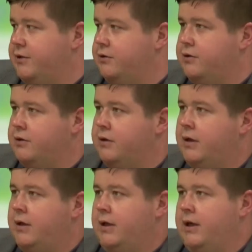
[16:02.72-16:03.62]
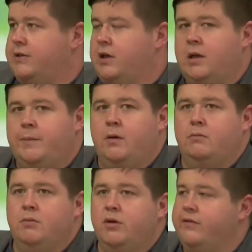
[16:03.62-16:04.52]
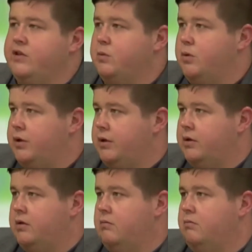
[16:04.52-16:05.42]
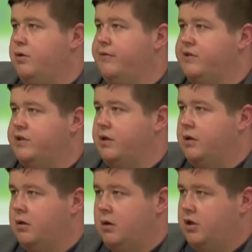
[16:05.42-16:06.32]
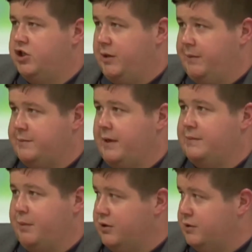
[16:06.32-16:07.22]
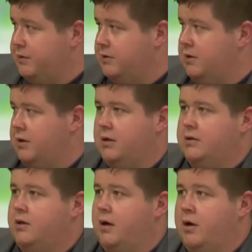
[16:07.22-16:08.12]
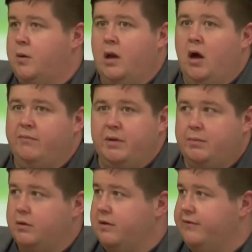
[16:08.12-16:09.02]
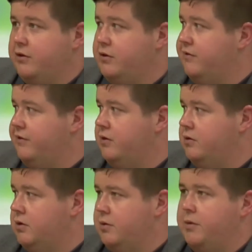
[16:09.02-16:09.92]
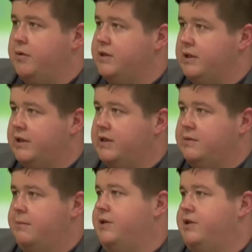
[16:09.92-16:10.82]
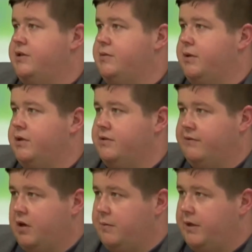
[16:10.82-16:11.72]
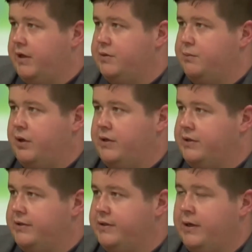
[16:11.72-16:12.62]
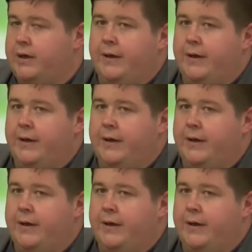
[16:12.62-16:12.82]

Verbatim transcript: and uncle. Mm-hmm. It's all about moving to work, moving to the cheapest place possible. So I know a lot of people who live in Huddersfield commuting to Leeds and Manchester because of accommodation prices.